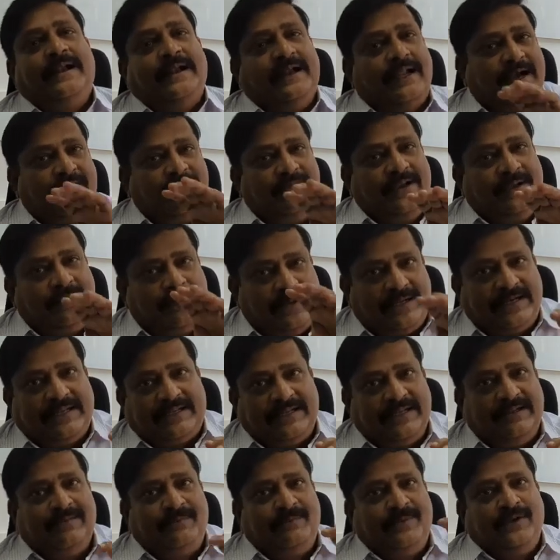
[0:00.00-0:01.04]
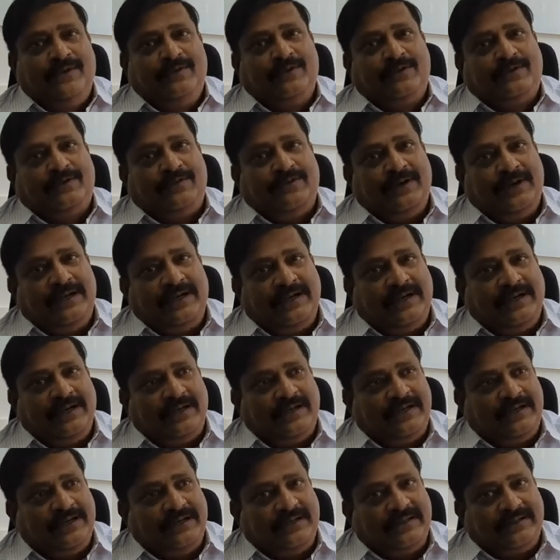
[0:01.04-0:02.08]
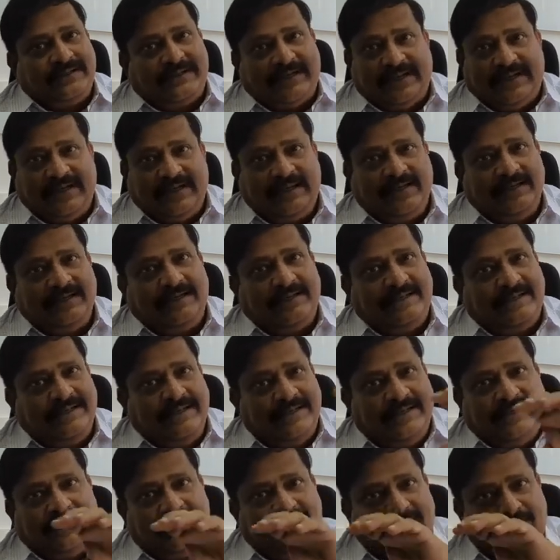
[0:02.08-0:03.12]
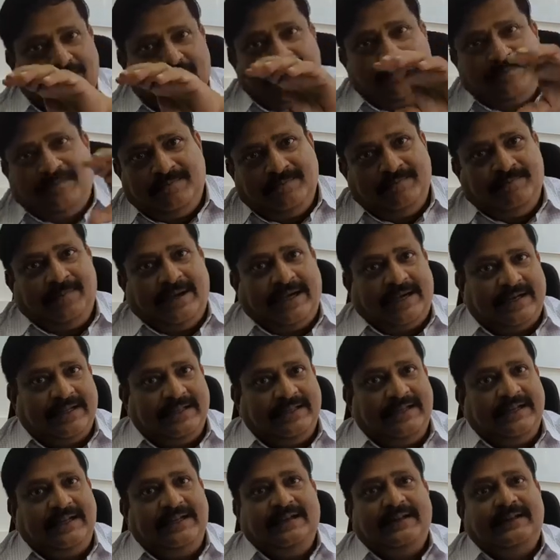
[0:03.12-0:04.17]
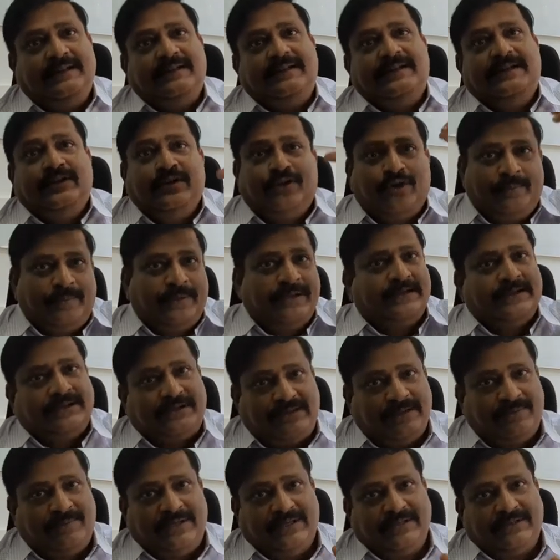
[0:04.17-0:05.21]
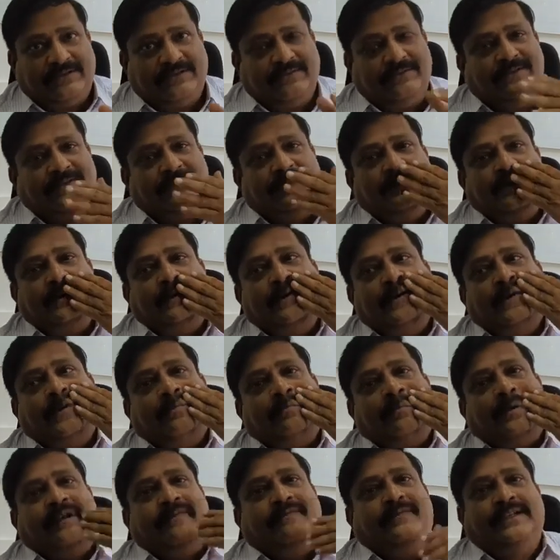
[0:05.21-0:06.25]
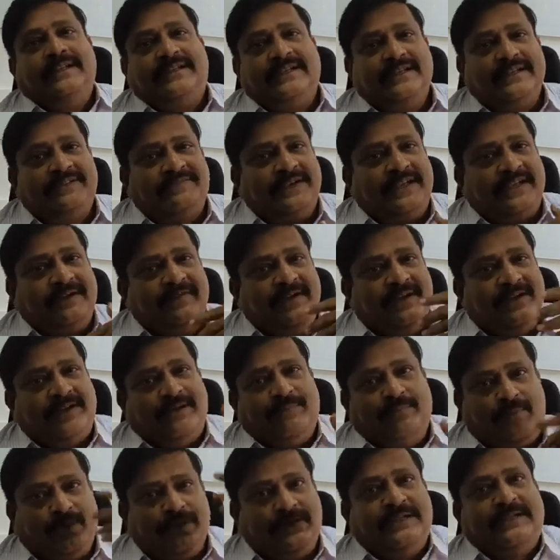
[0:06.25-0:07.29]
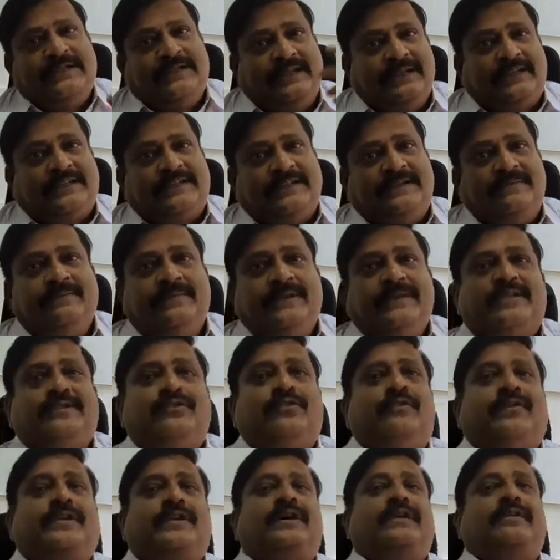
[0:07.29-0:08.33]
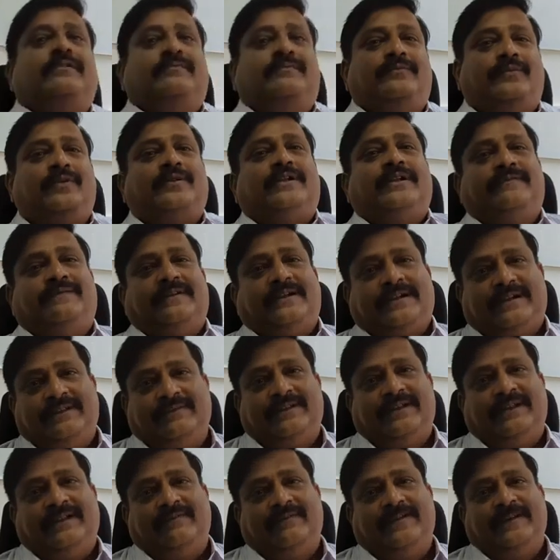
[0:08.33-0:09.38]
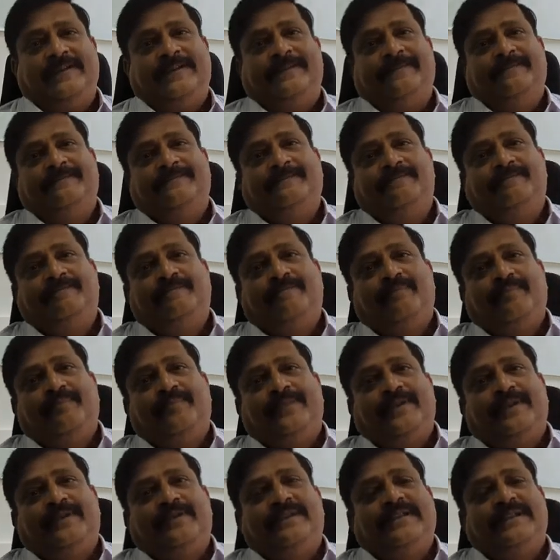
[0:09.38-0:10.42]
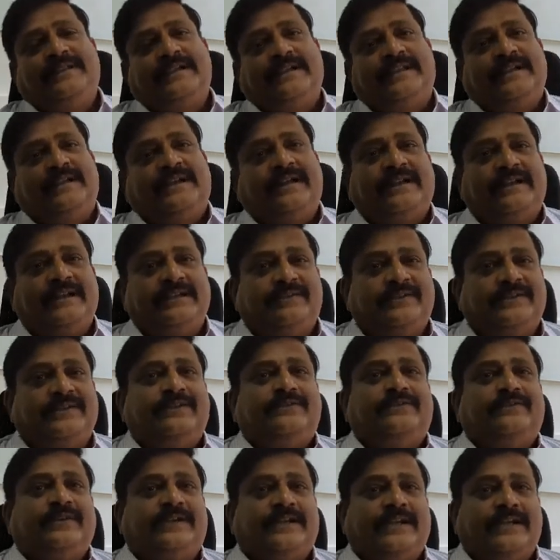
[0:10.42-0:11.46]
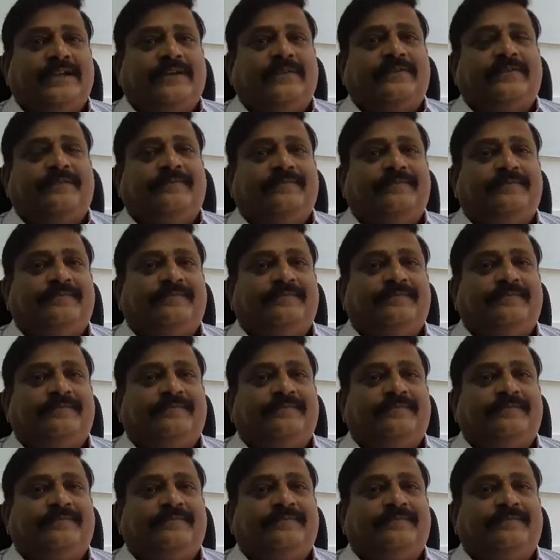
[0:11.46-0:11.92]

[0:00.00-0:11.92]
NavIC per se will be useful in southern Europe, better than the European system also. But since we're giving composite system, it's overall more effective that way. So these are the countries which we're working on.